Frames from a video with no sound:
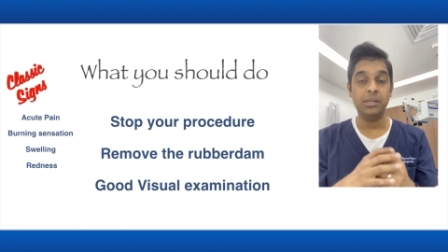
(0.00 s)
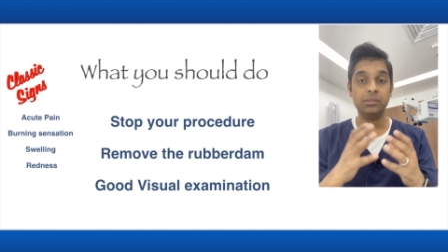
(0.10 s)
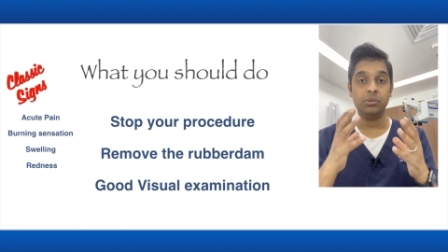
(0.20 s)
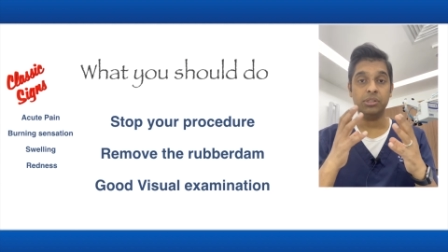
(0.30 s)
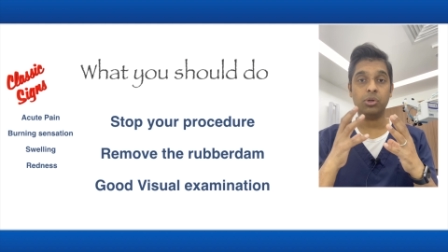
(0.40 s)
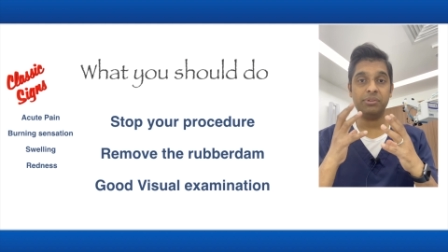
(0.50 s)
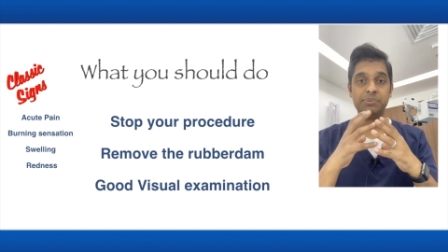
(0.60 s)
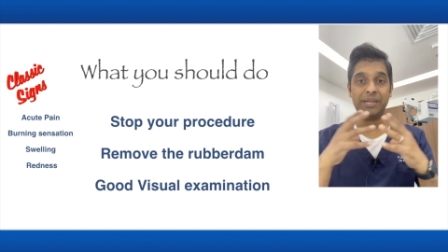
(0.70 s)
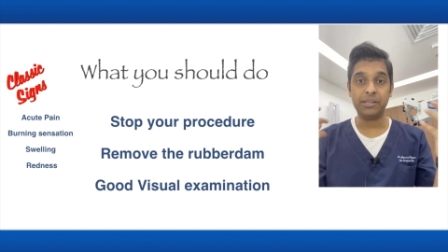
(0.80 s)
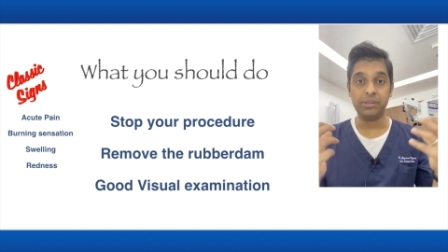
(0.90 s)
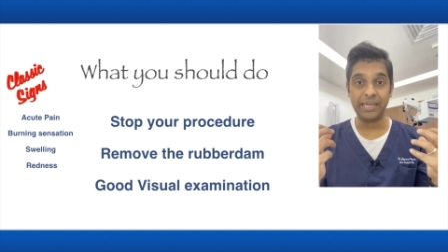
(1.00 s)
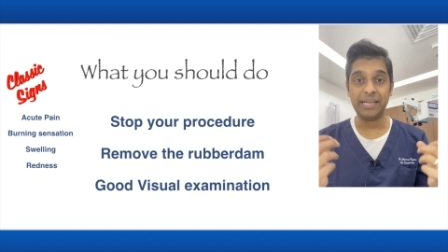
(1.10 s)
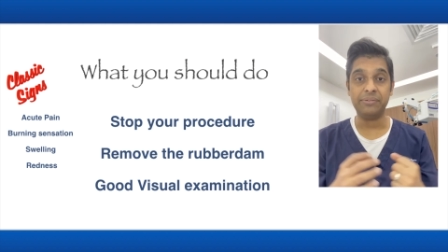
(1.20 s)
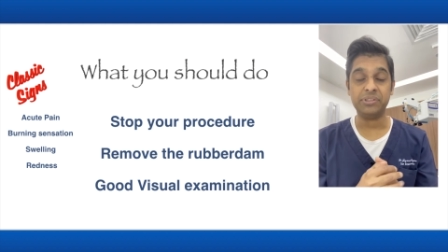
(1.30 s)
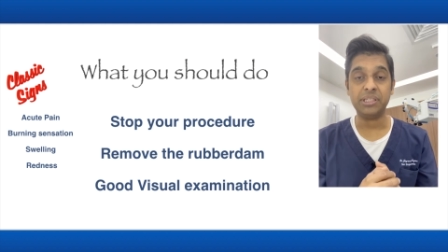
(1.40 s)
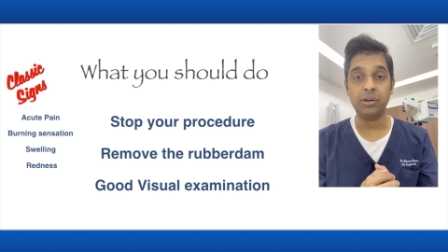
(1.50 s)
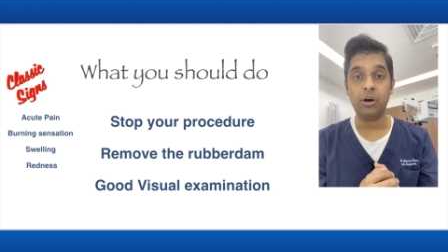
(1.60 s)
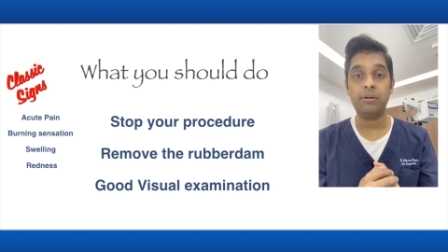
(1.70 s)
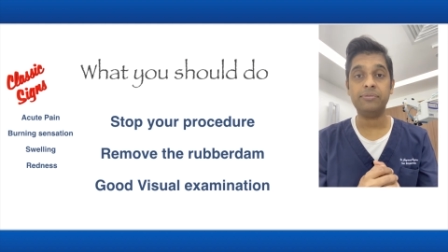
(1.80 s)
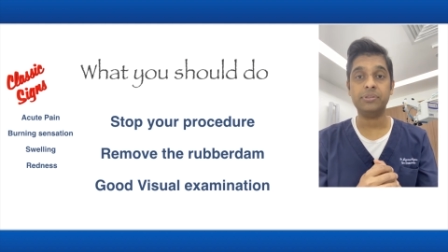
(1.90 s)
So it's always better you get everything
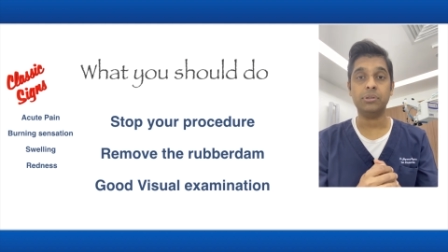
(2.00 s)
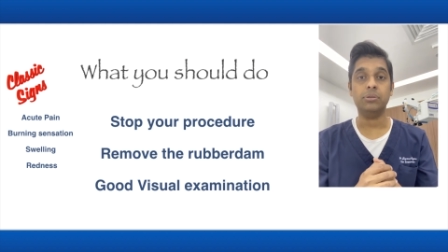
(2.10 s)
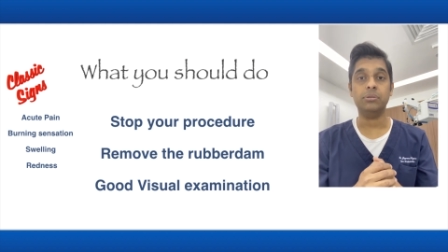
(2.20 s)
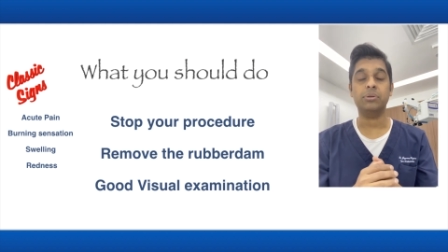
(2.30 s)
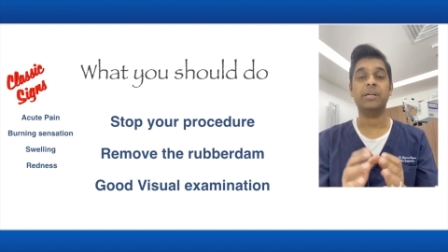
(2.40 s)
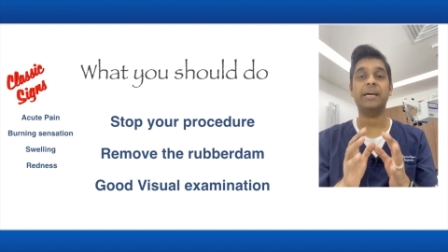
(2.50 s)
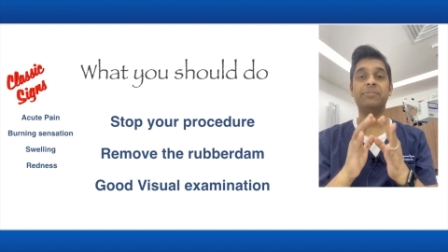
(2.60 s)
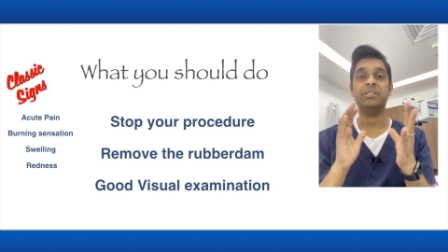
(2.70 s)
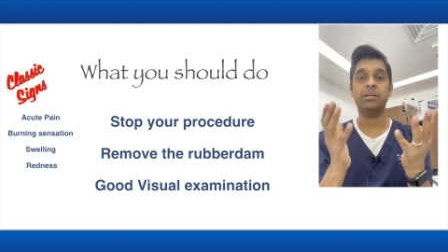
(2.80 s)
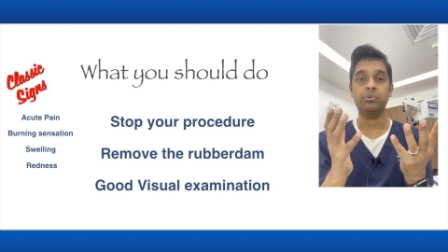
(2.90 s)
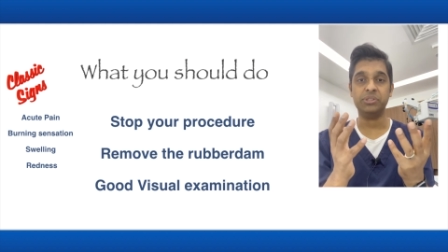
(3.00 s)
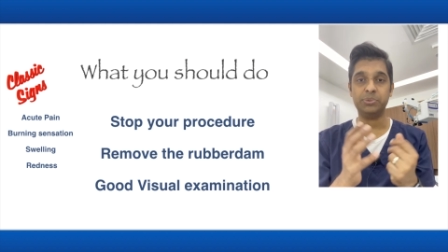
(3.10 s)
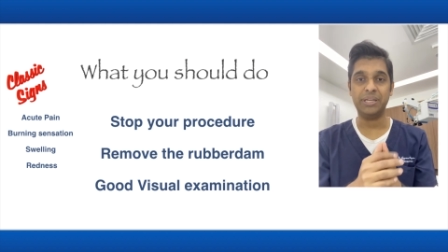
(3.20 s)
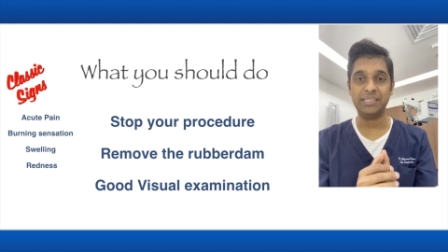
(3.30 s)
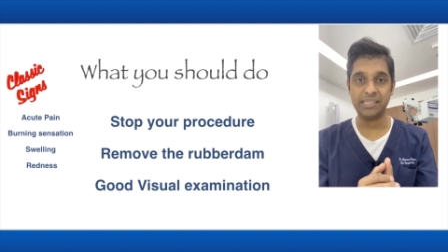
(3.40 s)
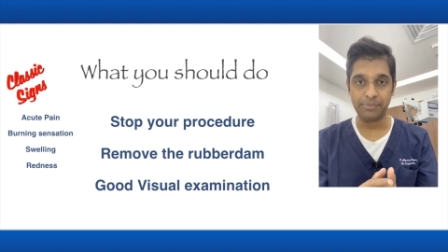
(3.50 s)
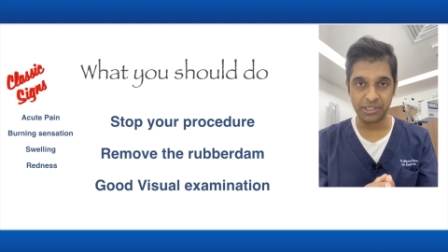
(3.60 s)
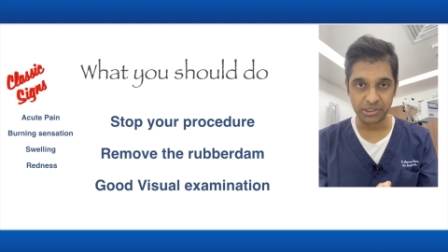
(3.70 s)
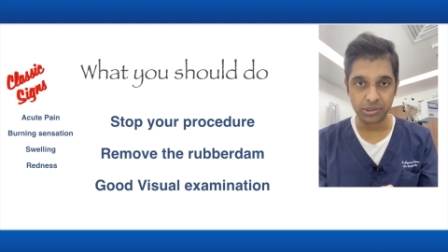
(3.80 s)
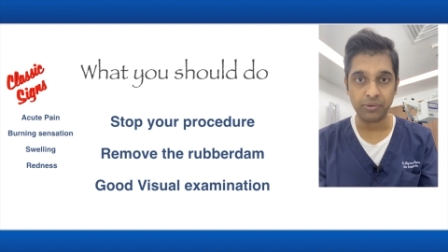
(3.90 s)
off so you can have a thorough visual
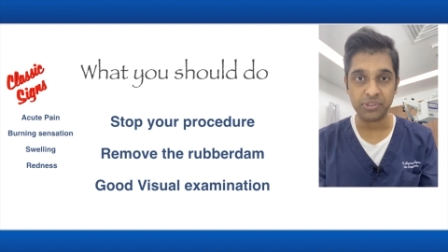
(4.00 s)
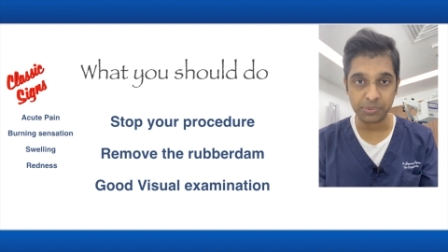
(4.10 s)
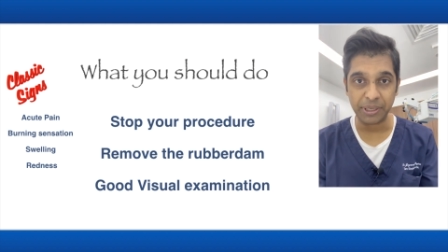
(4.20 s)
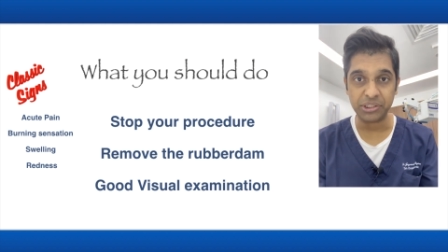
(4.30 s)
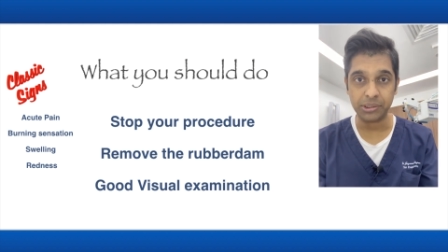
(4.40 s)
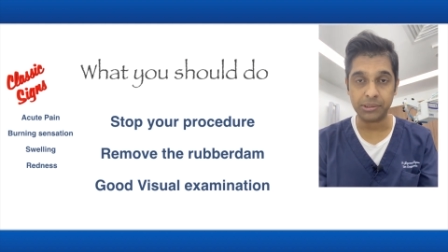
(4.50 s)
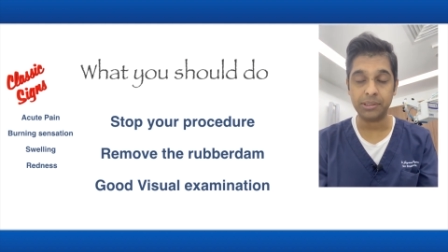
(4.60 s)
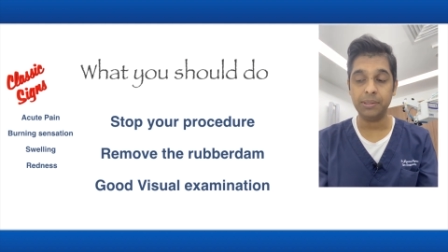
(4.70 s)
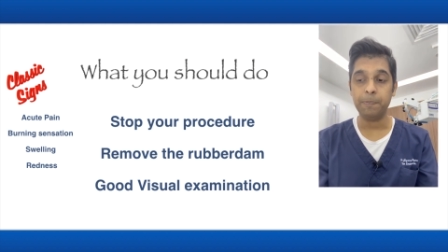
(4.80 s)
examination of this patient.